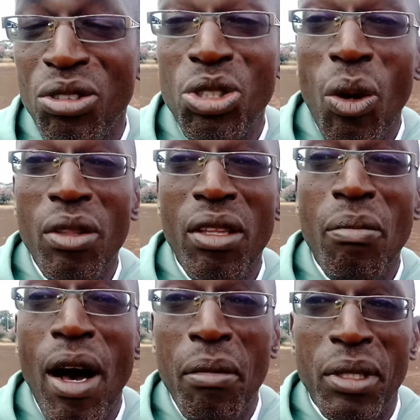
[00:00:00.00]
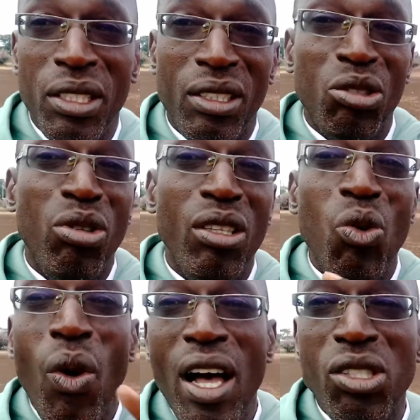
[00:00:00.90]
of John the Baptist, these were
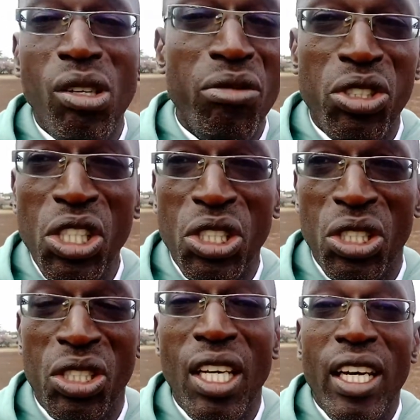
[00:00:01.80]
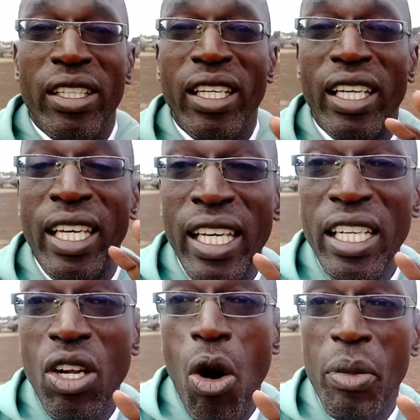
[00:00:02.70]
the words of Jesus. The
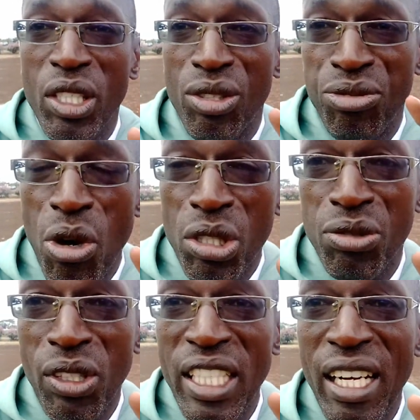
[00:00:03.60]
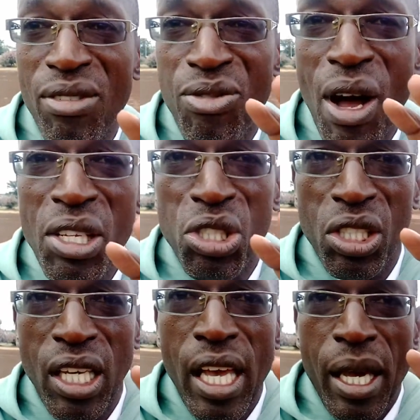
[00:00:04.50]
kingdom is forcefully
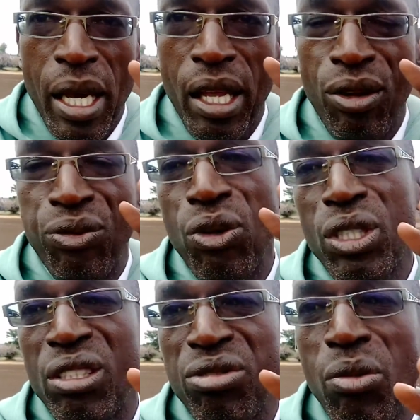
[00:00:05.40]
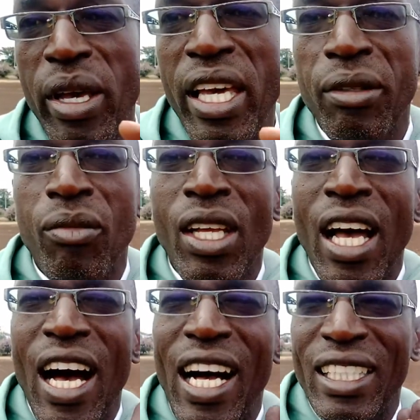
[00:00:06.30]
advancing, and forceful men
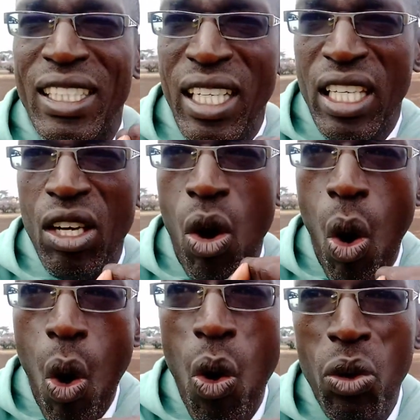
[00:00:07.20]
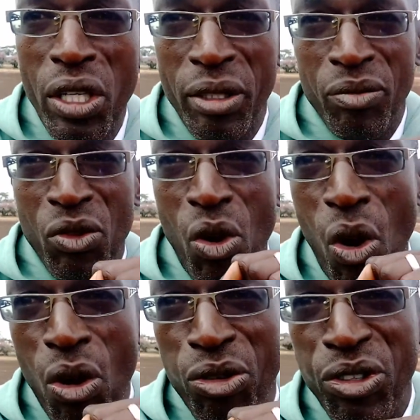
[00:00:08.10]
are taking hold
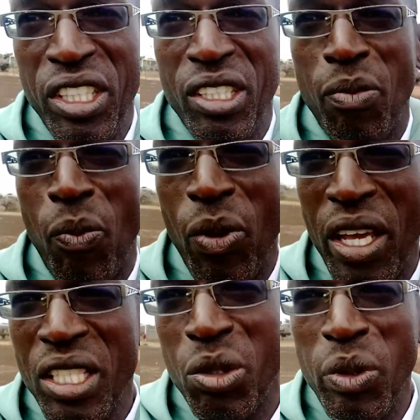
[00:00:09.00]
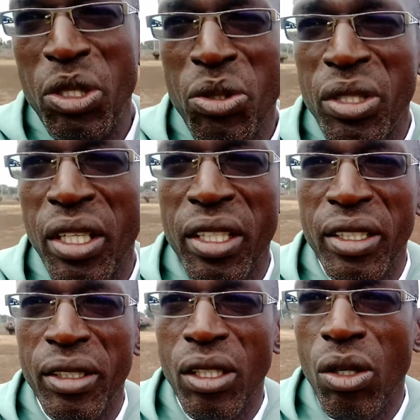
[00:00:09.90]
of it. Praise be to
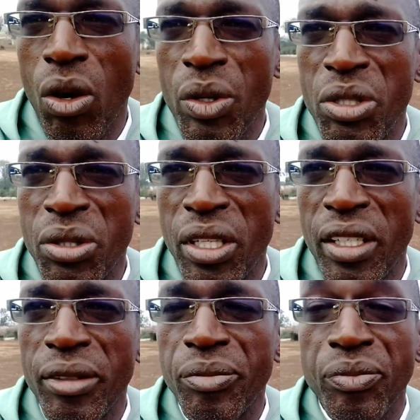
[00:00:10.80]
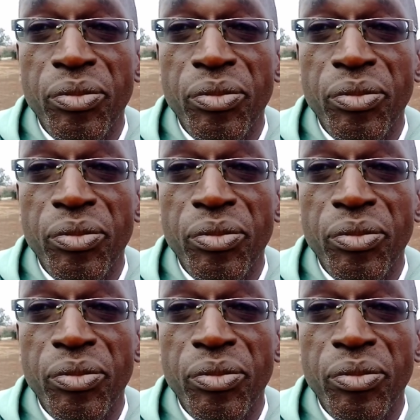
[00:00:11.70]
God. Glory to God.